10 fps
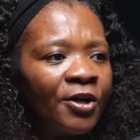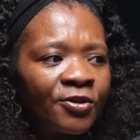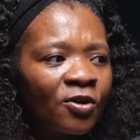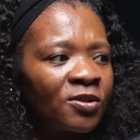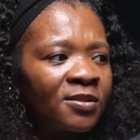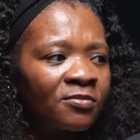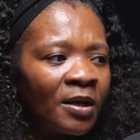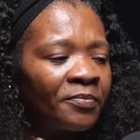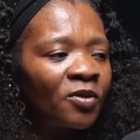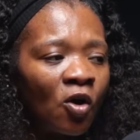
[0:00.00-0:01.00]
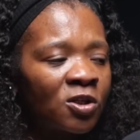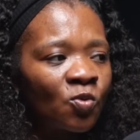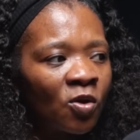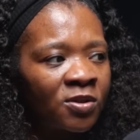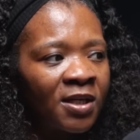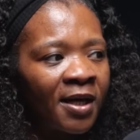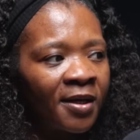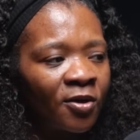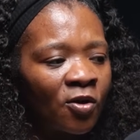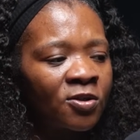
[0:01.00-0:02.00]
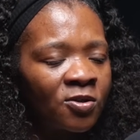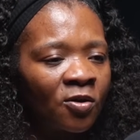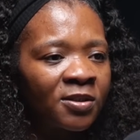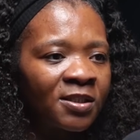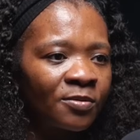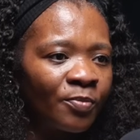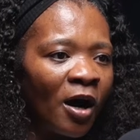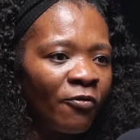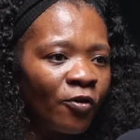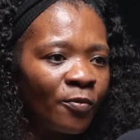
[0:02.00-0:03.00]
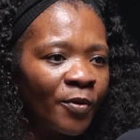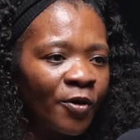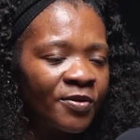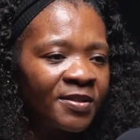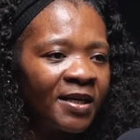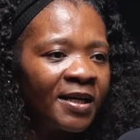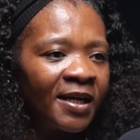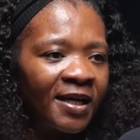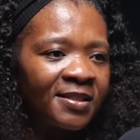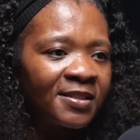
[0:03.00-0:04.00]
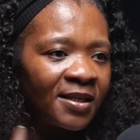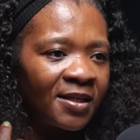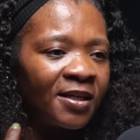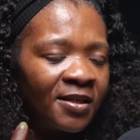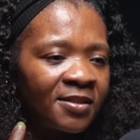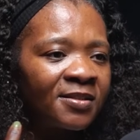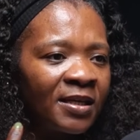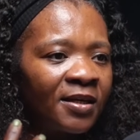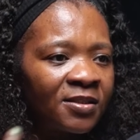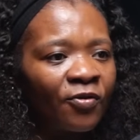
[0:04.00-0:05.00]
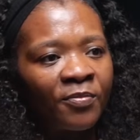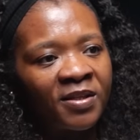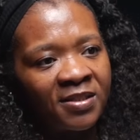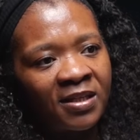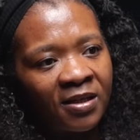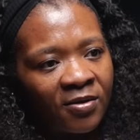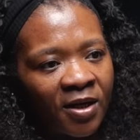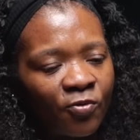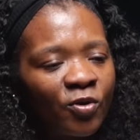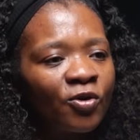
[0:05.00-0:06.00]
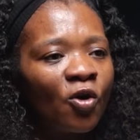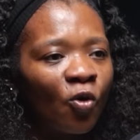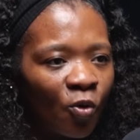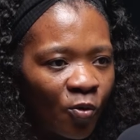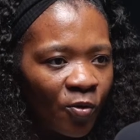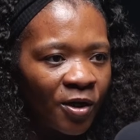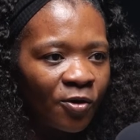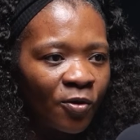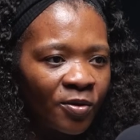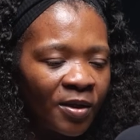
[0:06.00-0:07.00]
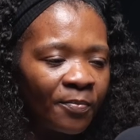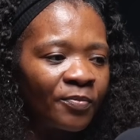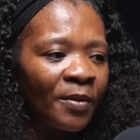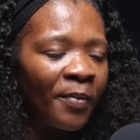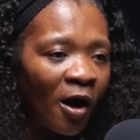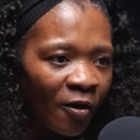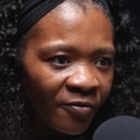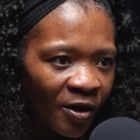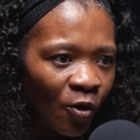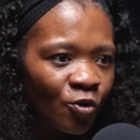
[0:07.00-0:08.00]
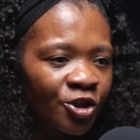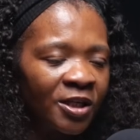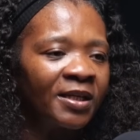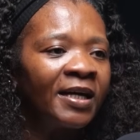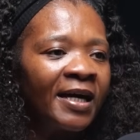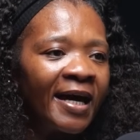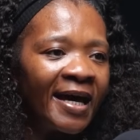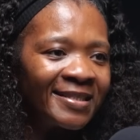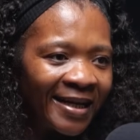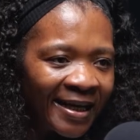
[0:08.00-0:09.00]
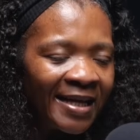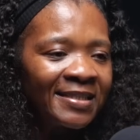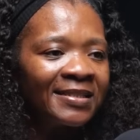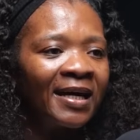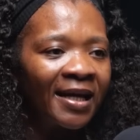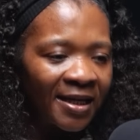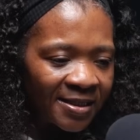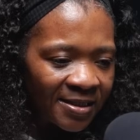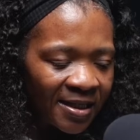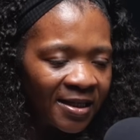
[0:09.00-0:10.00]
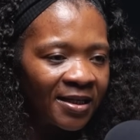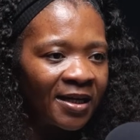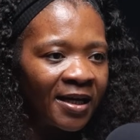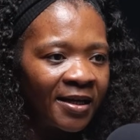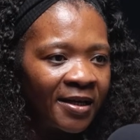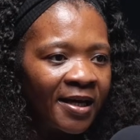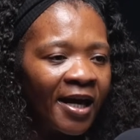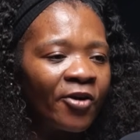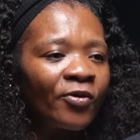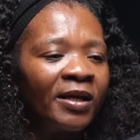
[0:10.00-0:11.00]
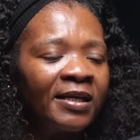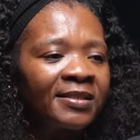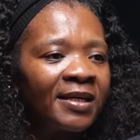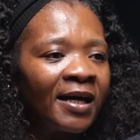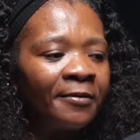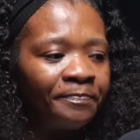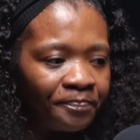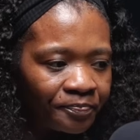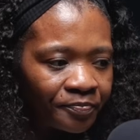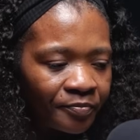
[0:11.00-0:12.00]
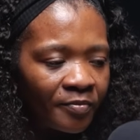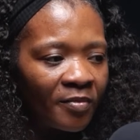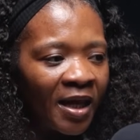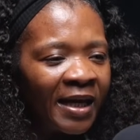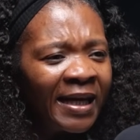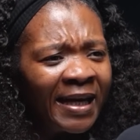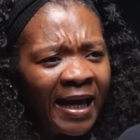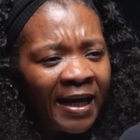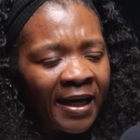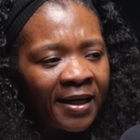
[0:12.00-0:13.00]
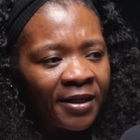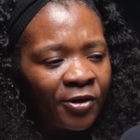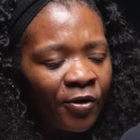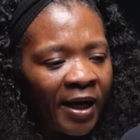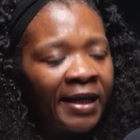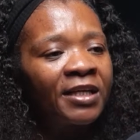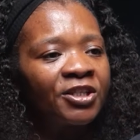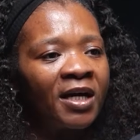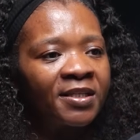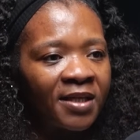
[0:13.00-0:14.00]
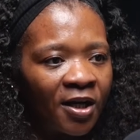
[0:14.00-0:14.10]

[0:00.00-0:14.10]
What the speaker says: So some cost salt is powerful, because it's sea, it's from the sea, and we know, the power of the ocean as a cleanser, a releaser, and an energizer.